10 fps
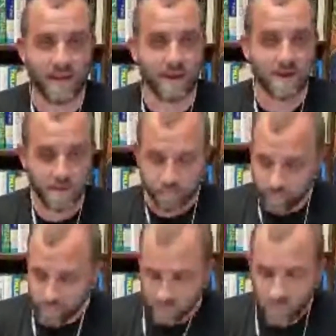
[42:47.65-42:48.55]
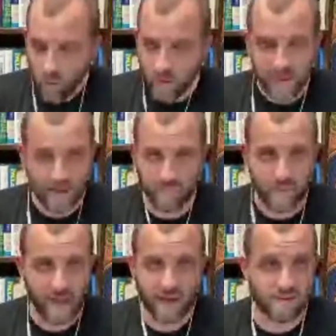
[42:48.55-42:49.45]
And when he comes
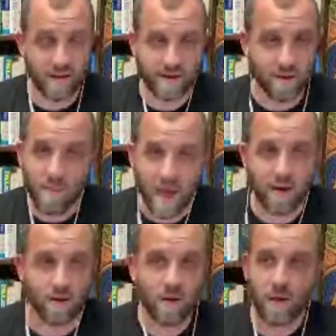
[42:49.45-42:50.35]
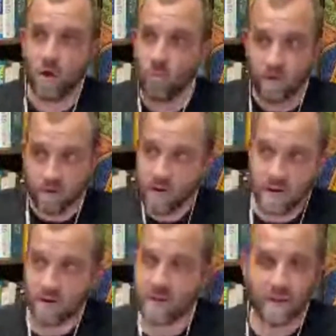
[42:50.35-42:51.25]
back, it's not going to matter whether or
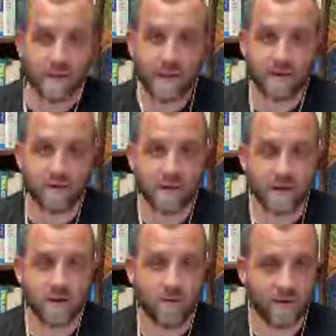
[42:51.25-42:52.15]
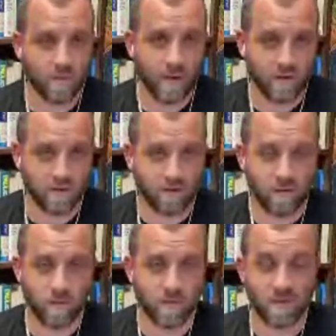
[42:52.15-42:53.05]
not your kid got a new Xbox at
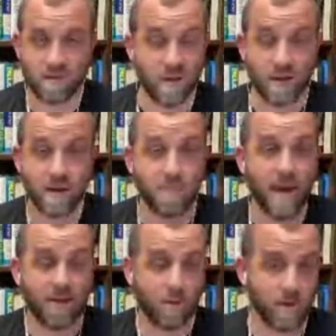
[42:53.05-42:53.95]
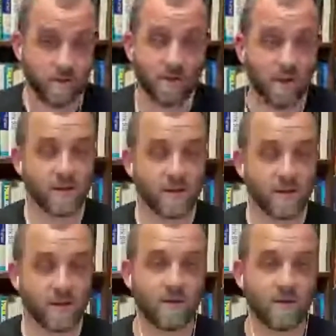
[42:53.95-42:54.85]
Christmas. It's not going to matter whether or not you
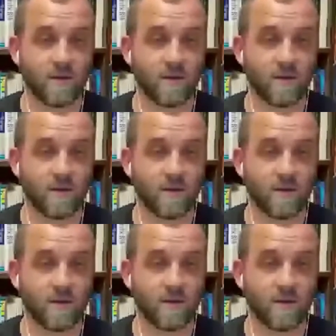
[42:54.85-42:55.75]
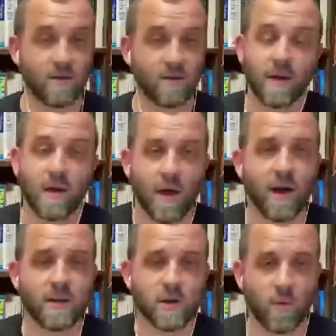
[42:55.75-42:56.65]
got that piece of jewelry your
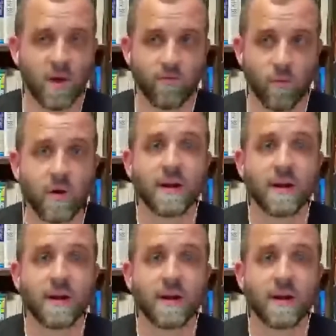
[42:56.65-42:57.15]
wife wanted.